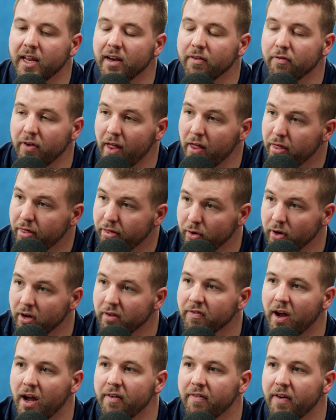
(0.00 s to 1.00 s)
in for that
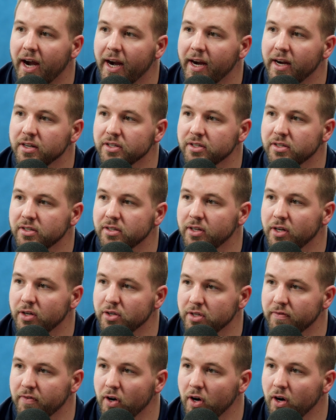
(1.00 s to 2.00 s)
35 highest
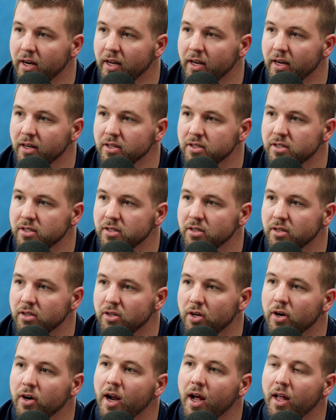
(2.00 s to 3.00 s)
years of earnings,
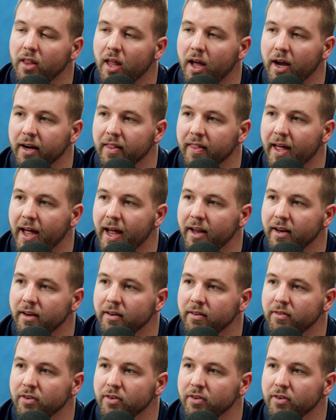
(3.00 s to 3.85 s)
you're not logging that.